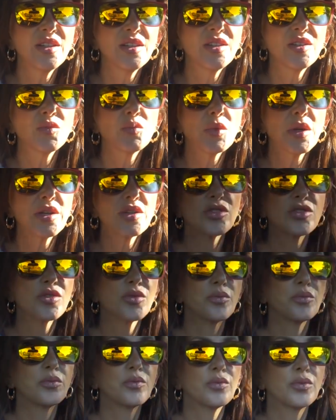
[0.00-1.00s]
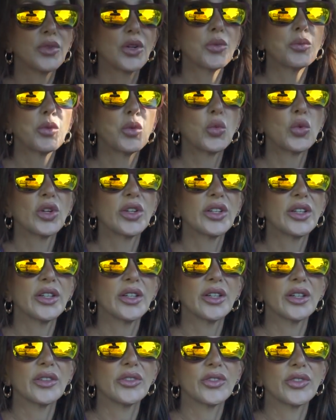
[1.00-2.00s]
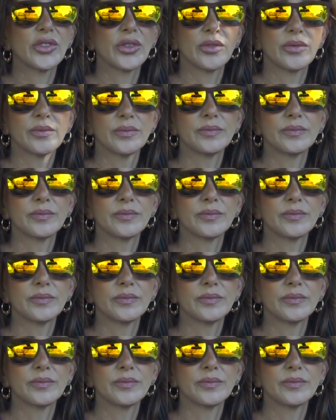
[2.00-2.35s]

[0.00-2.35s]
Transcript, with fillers: he could make some number one hits.